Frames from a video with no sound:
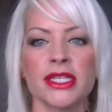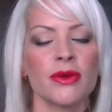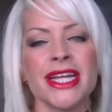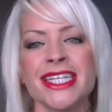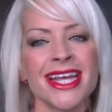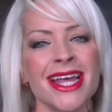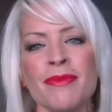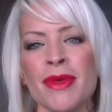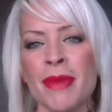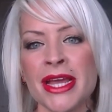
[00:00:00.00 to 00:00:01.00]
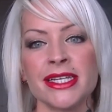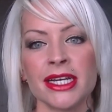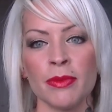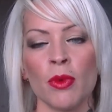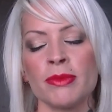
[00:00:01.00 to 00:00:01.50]
So it
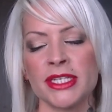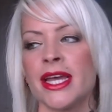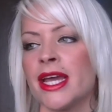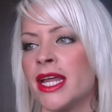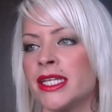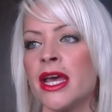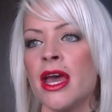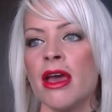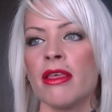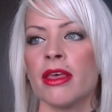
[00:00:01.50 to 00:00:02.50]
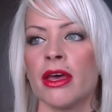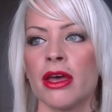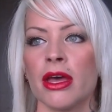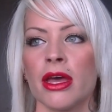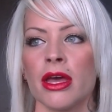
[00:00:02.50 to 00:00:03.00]
basically, what I'm saying is
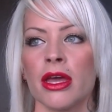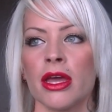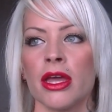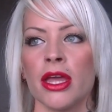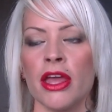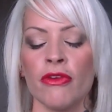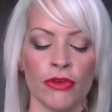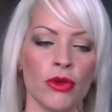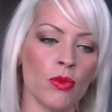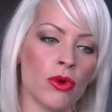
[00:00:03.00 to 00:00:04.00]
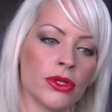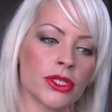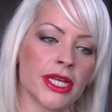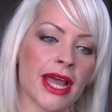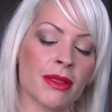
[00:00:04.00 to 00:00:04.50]
that if you
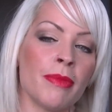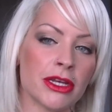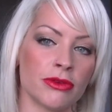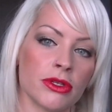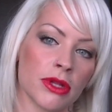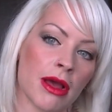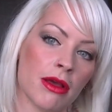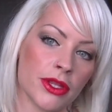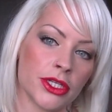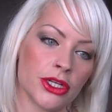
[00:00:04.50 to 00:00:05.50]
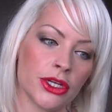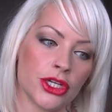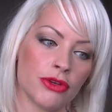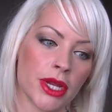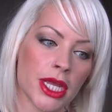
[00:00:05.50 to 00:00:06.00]
want to get the best result out of this
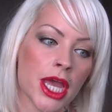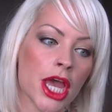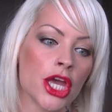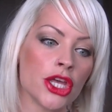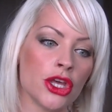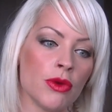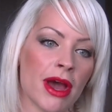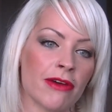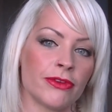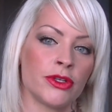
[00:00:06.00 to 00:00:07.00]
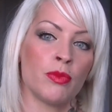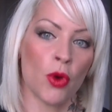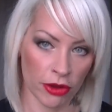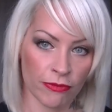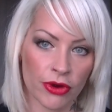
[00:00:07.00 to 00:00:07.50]
surgery, you have to
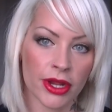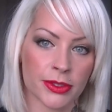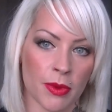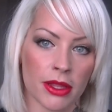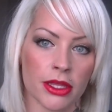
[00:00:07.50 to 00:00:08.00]
work for it as well.